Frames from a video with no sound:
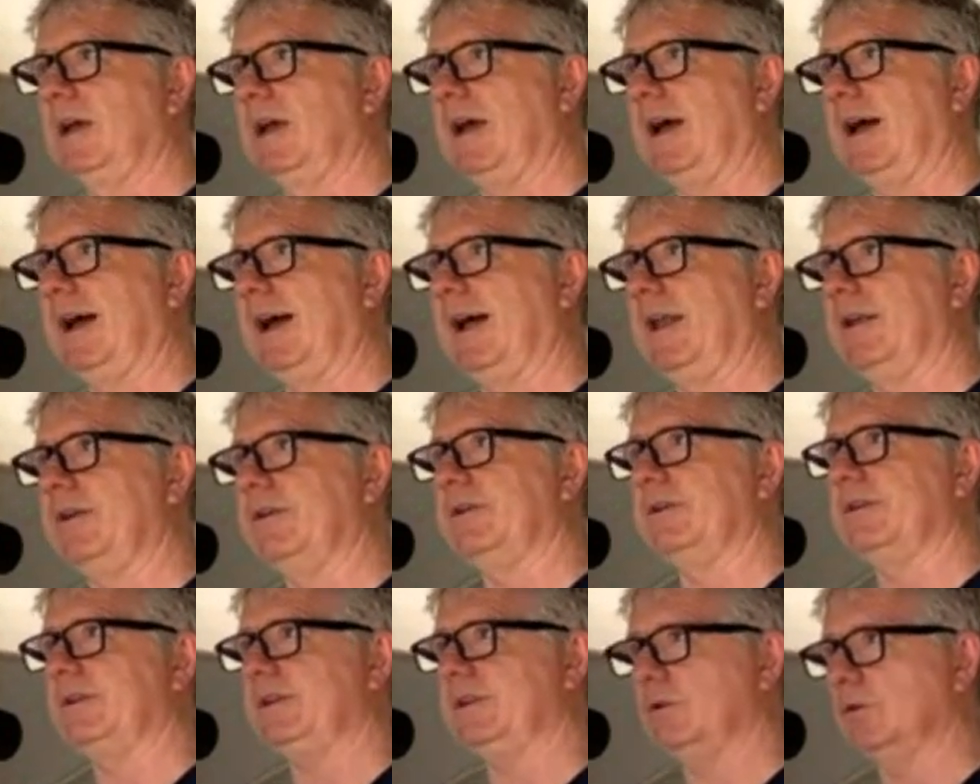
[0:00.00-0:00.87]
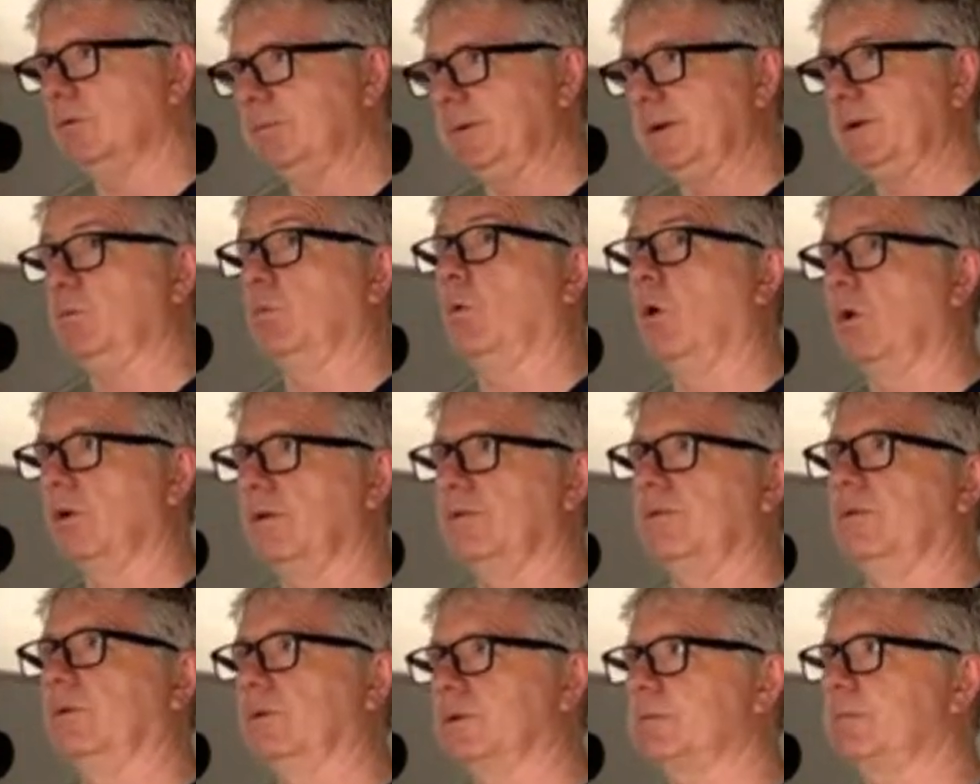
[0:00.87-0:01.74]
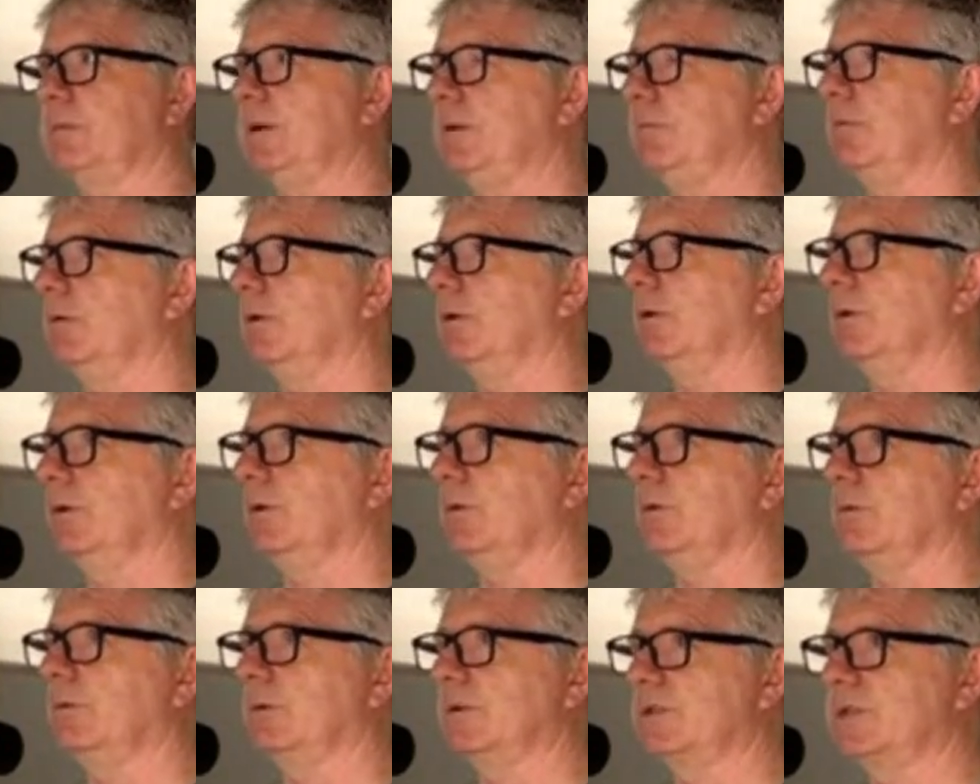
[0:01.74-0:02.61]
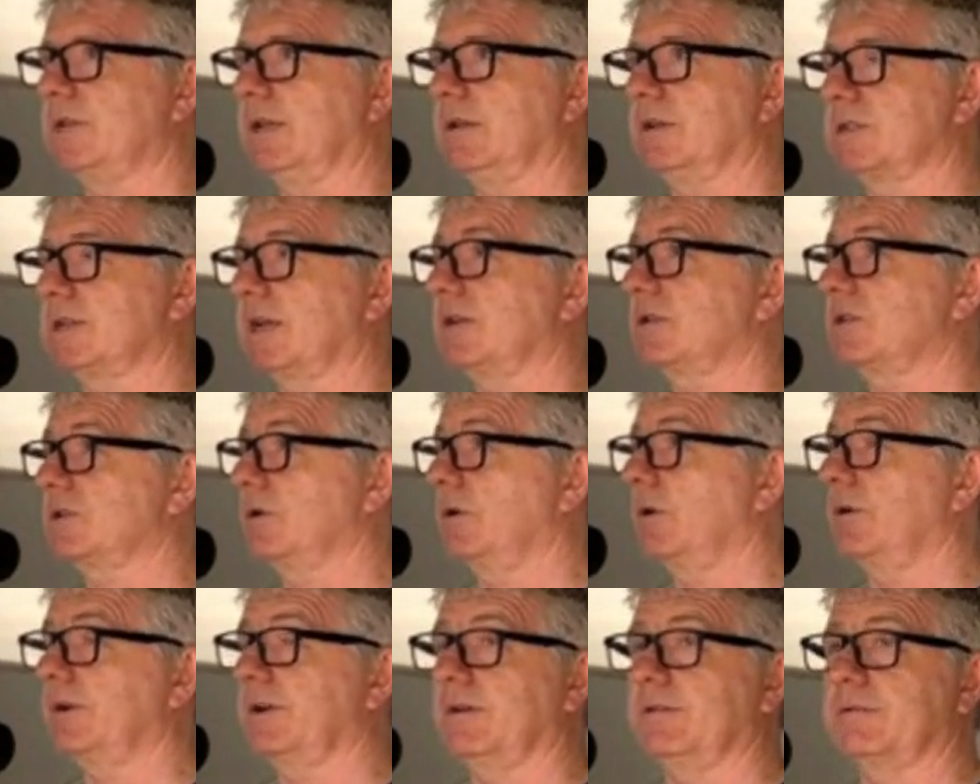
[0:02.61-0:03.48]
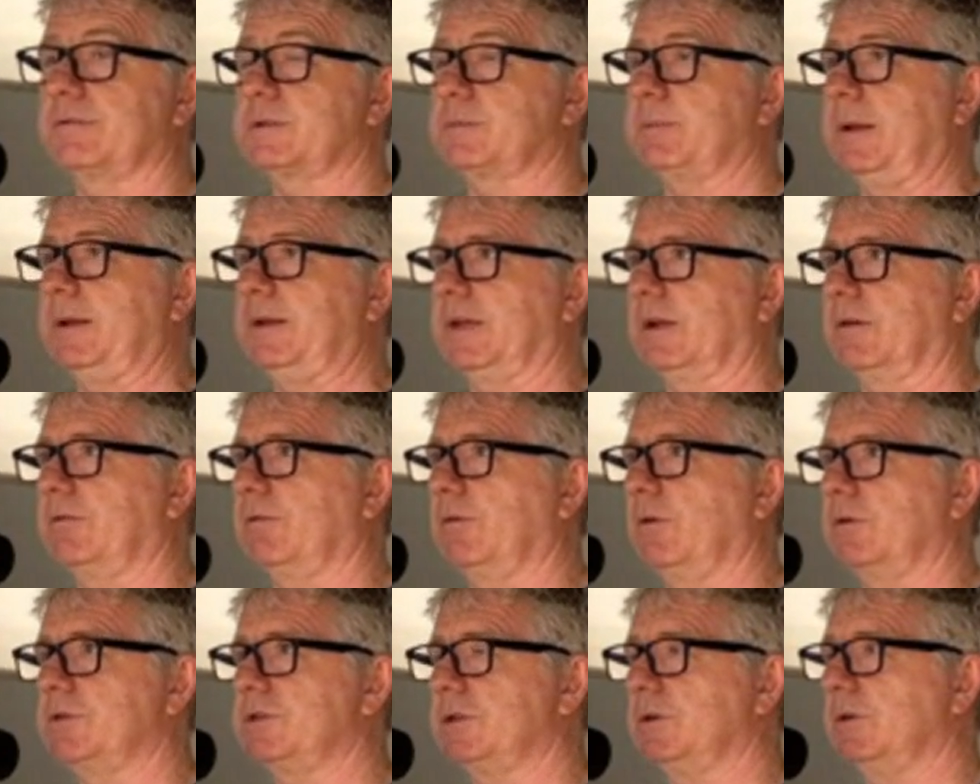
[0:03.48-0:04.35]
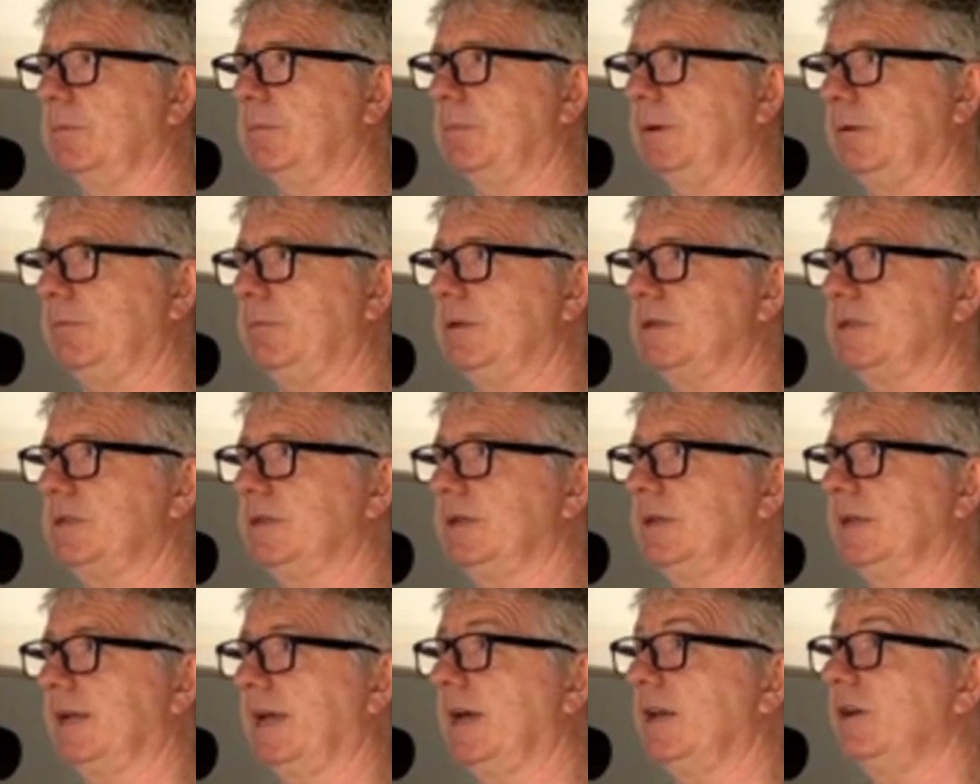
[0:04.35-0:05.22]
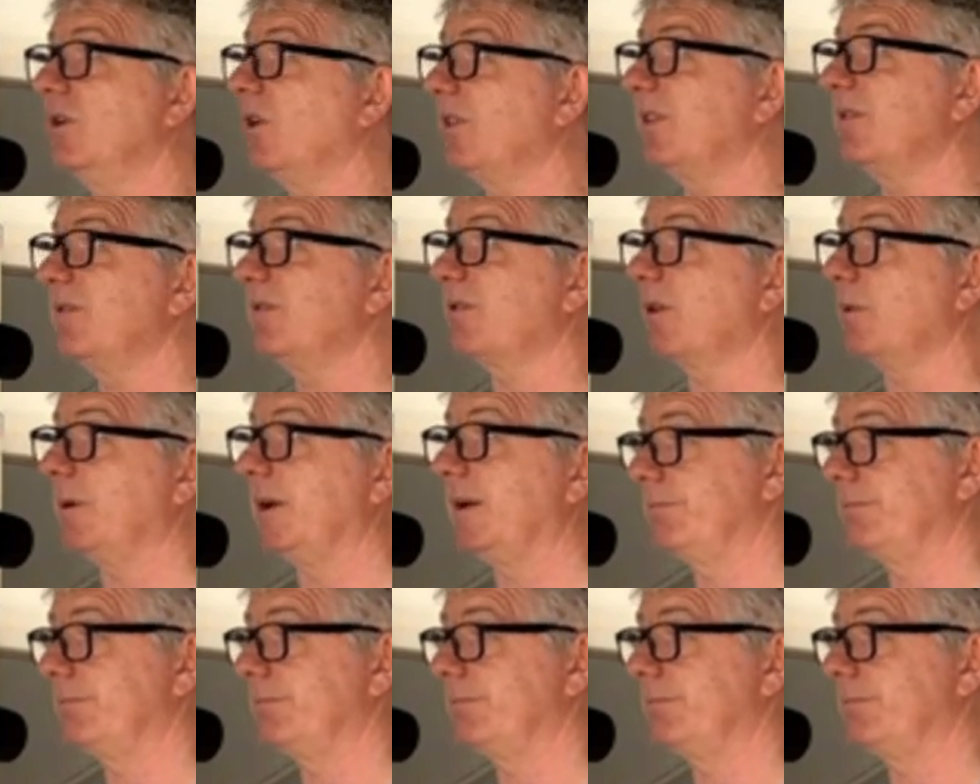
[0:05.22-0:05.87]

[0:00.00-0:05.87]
And you'll be one of those people who tells that story of spending a fortune on PPC and getting nothing from it.